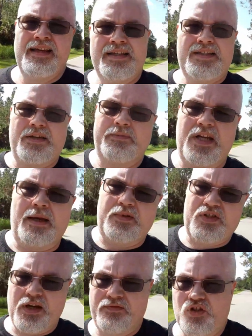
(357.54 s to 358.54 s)
Sometimes
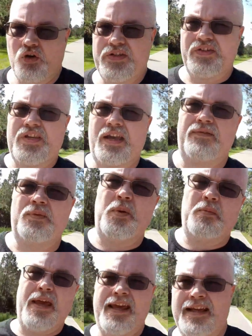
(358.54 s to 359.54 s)
tough choices have to be
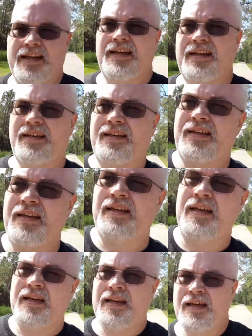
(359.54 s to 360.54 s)
made,
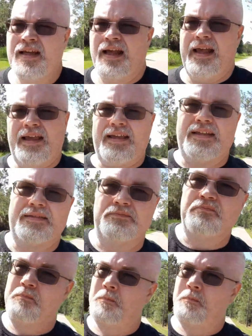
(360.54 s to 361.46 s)
and